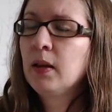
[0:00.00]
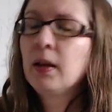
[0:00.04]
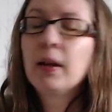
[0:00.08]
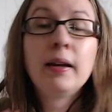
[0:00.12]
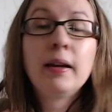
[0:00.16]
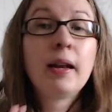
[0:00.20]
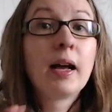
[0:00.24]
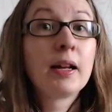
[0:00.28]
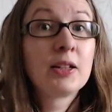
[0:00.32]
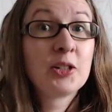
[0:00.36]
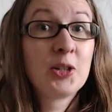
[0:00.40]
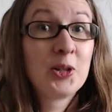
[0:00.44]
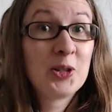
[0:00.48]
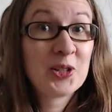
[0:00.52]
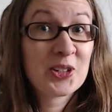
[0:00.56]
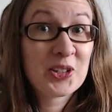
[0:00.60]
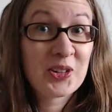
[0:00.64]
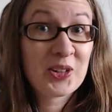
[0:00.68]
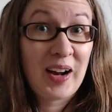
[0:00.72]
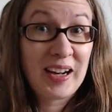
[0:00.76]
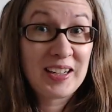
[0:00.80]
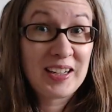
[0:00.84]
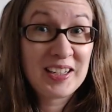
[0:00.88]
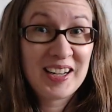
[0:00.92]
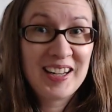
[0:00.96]
not too
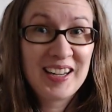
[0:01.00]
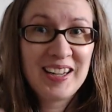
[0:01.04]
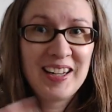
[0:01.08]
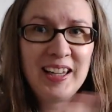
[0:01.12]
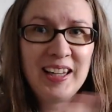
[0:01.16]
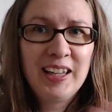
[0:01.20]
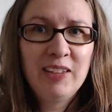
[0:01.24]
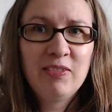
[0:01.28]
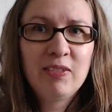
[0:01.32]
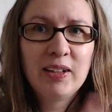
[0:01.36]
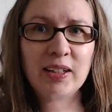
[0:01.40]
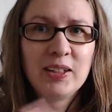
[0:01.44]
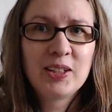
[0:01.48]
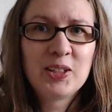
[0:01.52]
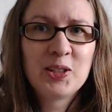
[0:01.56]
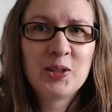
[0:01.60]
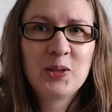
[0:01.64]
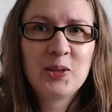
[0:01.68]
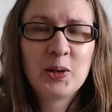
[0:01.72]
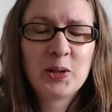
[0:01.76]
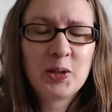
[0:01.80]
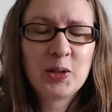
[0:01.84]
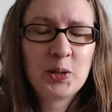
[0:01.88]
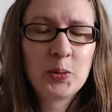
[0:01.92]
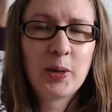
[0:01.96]
scratchy even
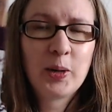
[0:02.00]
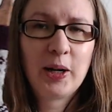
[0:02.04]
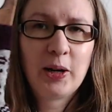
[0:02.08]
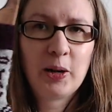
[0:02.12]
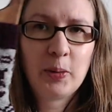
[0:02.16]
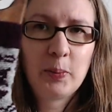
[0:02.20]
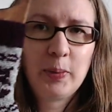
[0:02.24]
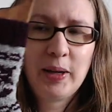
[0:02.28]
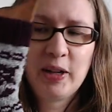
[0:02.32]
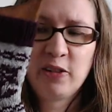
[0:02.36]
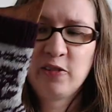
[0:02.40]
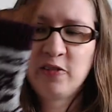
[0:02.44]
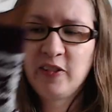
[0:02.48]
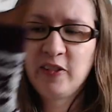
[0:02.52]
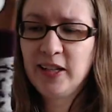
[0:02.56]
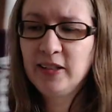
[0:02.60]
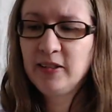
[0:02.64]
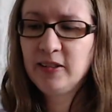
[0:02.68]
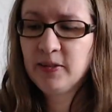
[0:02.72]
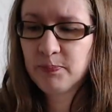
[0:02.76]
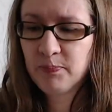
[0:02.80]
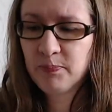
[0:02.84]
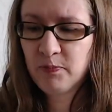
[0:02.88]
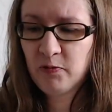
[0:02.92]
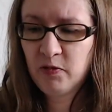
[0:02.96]
to wear on bare
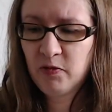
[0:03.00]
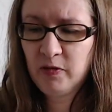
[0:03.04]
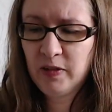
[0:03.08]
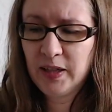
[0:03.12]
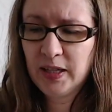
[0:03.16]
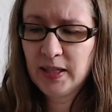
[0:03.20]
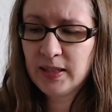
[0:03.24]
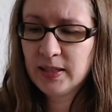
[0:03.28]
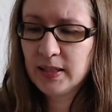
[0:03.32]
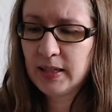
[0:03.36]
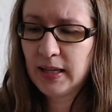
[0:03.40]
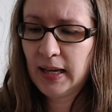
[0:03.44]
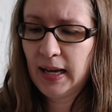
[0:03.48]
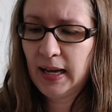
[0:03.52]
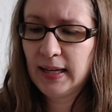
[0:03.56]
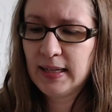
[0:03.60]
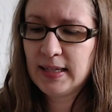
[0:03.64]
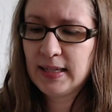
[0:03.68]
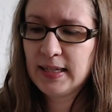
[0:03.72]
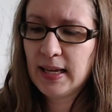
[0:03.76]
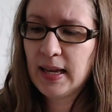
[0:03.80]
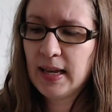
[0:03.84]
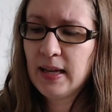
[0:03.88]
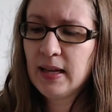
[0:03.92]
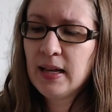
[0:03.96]
feet, I'd
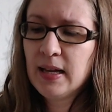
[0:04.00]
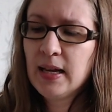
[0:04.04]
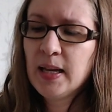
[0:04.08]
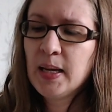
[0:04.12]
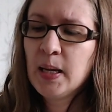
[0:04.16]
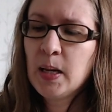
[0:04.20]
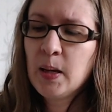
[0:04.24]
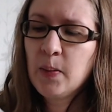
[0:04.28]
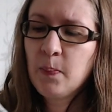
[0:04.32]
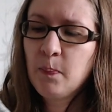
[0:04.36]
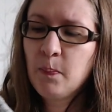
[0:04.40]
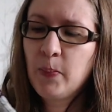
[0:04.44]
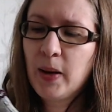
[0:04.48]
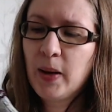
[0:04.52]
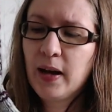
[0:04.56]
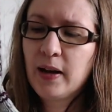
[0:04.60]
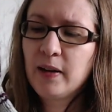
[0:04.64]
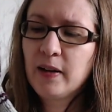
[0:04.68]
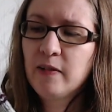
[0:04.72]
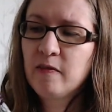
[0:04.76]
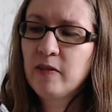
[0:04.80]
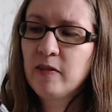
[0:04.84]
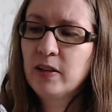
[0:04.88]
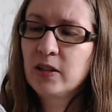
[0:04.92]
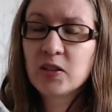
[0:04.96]
say,
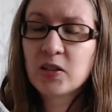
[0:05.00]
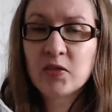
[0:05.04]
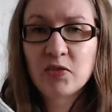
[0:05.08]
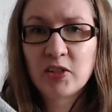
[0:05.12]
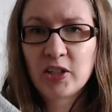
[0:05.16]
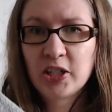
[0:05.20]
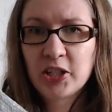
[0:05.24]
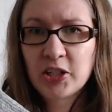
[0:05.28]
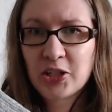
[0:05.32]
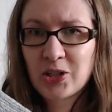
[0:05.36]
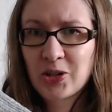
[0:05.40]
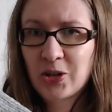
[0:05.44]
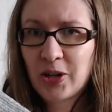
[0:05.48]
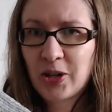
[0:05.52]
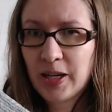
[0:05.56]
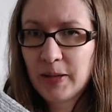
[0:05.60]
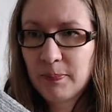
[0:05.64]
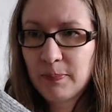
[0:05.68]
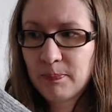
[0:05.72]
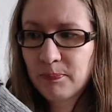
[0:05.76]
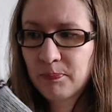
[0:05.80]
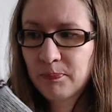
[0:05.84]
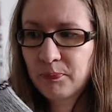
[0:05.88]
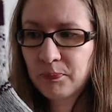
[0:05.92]
but feels very sturdy.